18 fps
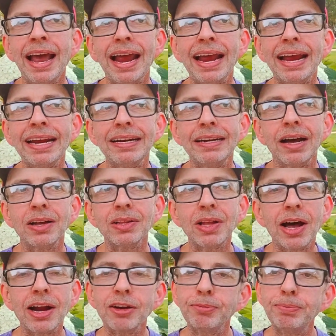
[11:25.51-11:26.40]
And
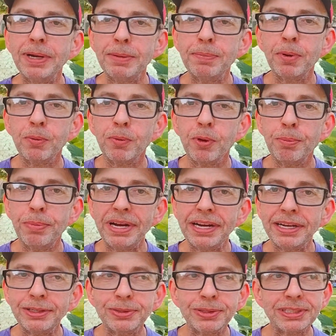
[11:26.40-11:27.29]
a lot of people will
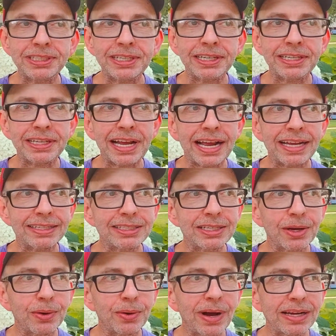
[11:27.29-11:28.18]
be interested in that.
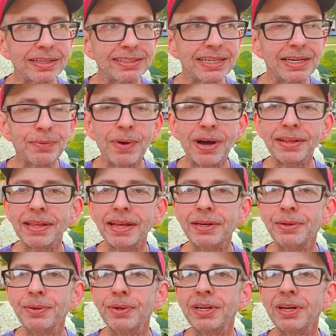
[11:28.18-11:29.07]
So I see why
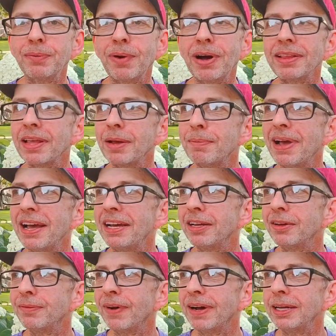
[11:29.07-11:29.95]
they do it and why they
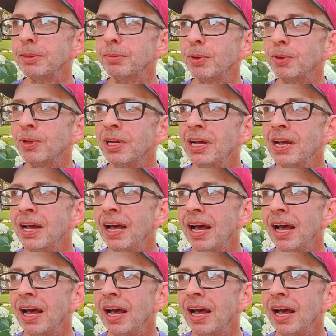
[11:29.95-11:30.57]
make it available.